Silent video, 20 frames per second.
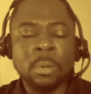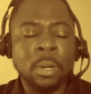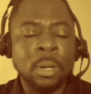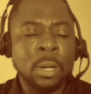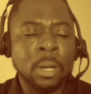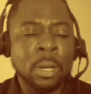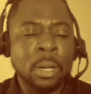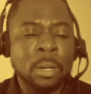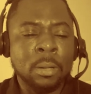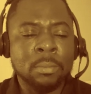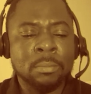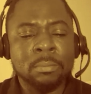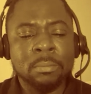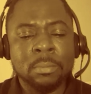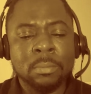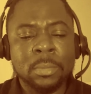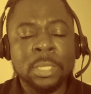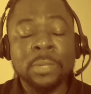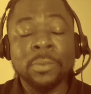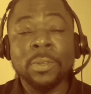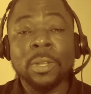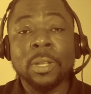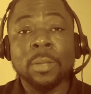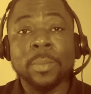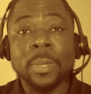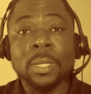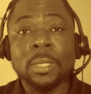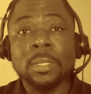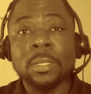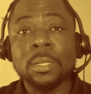uh,
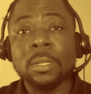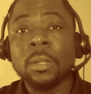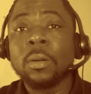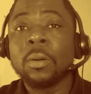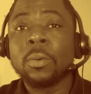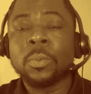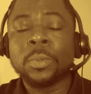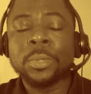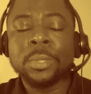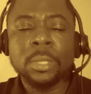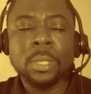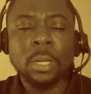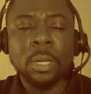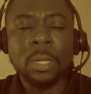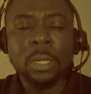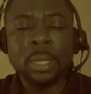developments, you know, with